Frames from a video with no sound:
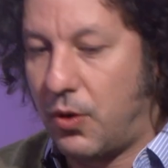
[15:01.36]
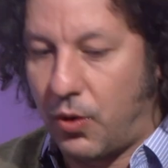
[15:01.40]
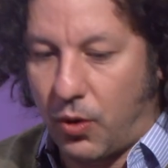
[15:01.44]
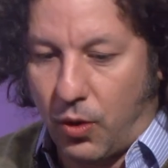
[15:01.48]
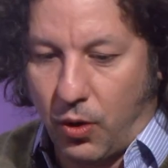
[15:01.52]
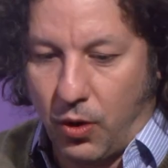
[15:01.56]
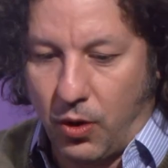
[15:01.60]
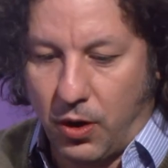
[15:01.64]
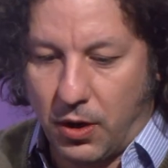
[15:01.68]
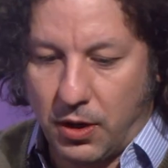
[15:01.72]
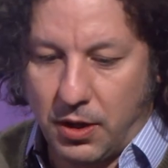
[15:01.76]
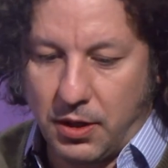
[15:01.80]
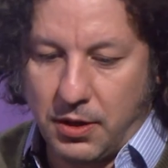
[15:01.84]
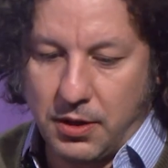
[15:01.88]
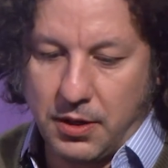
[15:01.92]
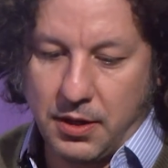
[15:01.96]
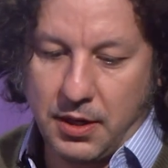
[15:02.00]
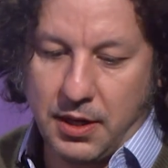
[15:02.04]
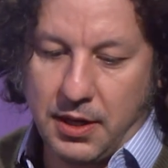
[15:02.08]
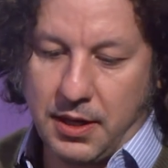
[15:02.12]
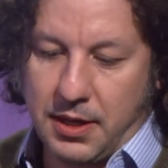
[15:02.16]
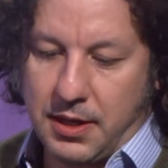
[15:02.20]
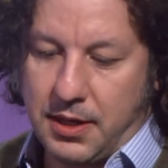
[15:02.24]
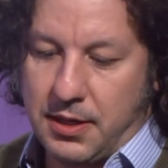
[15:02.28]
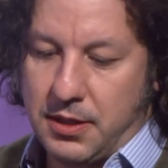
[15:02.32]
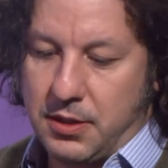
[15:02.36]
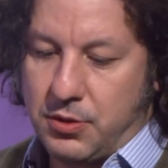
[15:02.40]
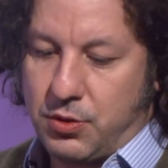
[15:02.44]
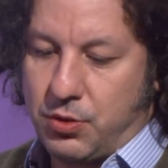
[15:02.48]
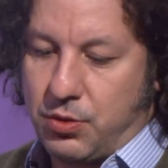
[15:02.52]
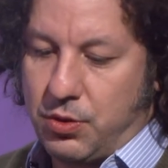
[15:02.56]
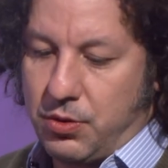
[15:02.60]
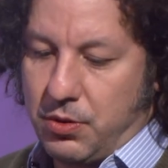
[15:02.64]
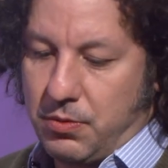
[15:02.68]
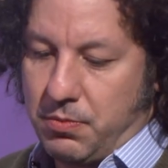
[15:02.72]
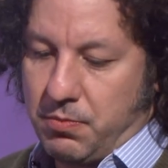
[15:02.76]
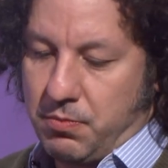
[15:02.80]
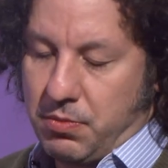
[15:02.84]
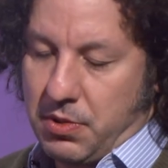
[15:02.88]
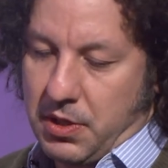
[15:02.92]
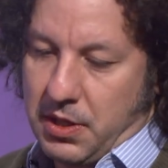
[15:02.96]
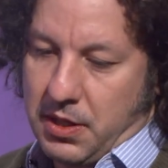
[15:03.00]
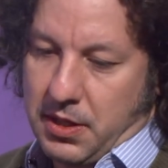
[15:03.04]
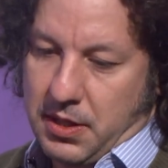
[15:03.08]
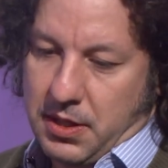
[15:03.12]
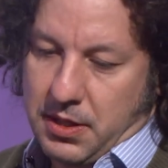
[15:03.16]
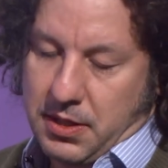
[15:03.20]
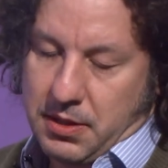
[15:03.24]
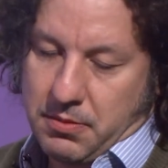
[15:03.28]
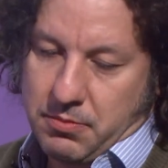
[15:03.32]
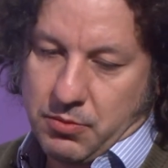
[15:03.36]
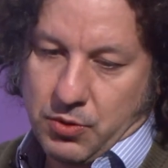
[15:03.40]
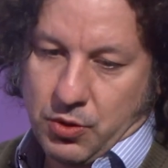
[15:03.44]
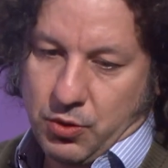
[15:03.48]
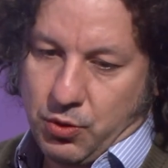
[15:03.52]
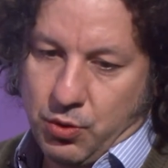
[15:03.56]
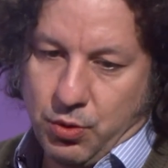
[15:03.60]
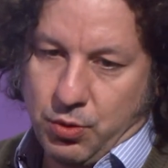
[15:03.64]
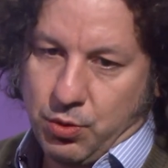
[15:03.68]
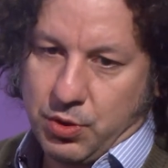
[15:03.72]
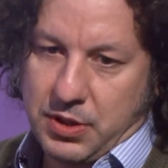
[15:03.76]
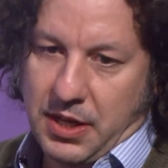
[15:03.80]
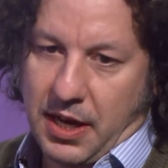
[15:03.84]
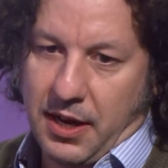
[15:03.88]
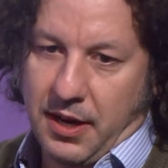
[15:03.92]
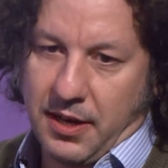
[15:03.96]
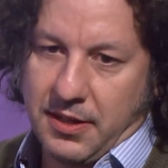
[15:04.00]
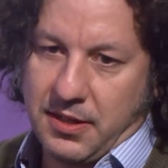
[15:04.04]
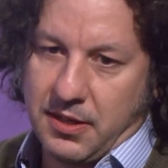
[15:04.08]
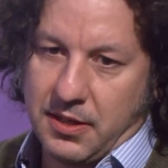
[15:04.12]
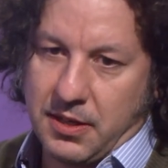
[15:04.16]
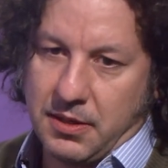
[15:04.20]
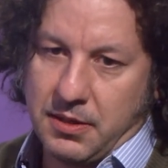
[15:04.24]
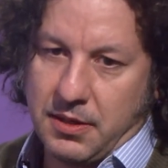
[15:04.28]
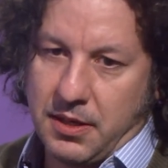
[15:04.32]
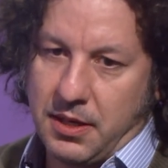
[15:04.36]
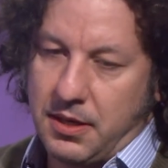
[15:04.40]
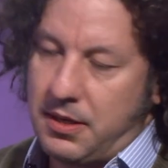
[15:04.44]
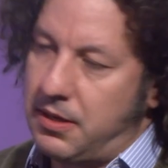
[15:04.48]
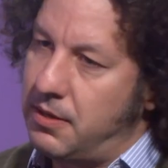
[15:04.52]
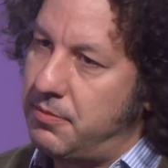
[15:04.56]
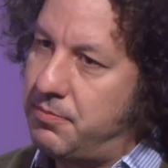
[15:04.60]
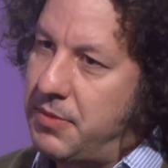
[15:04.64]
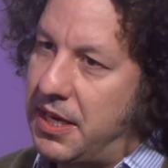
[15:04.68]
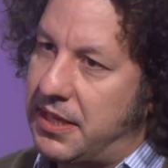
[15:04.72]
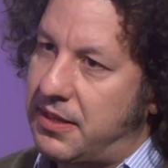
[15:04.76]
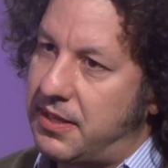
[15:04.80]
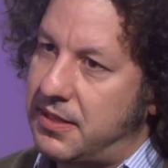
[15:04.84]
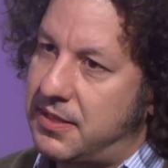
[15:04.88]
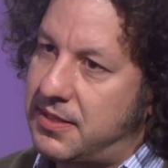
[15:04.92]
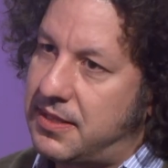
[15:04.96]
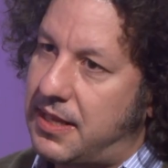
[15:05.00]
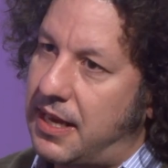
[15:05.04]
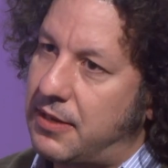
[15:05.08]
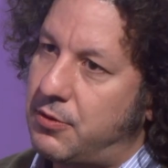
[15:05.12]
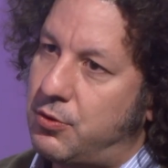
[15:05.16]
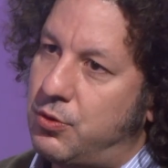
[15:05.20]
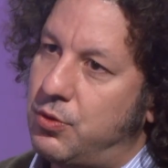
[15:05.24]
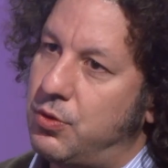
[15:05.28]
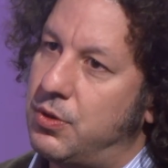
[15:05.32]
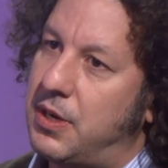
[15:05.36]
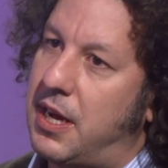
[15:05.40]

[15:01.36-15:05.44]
or to use other methods that do